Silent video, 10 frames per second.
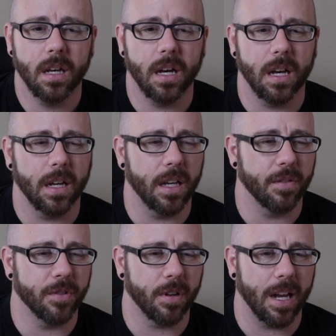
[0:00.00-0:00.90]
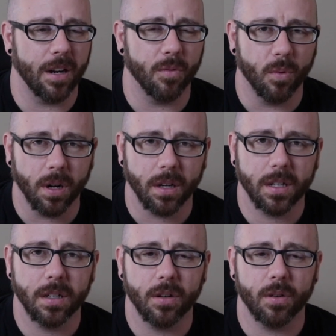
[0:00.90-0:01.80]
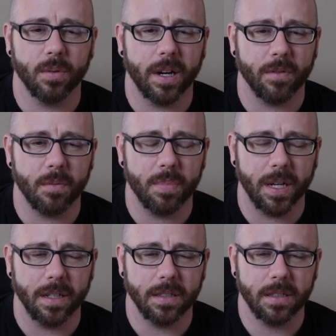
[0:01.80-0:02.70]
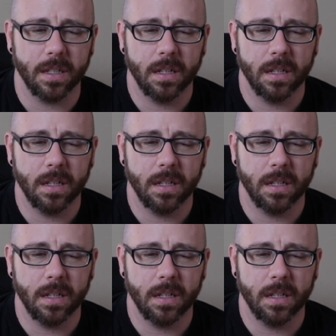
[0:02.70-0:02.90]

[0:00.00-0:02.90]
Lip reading: if you're out of work or whatever, but